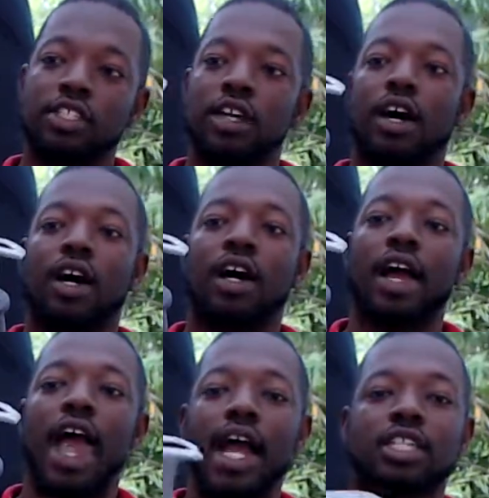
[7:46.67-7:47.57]

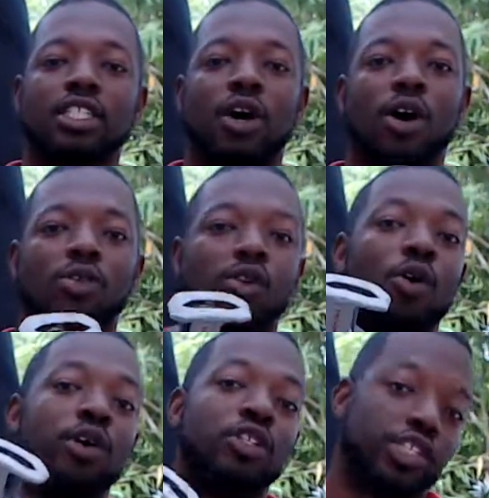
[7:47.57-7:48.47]
hacksaws
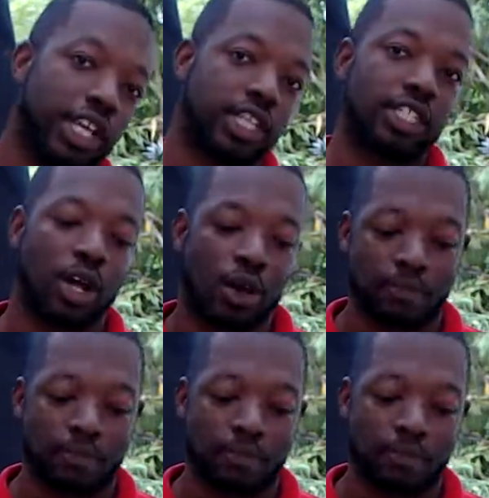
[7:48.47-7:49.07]
or a jigsaw.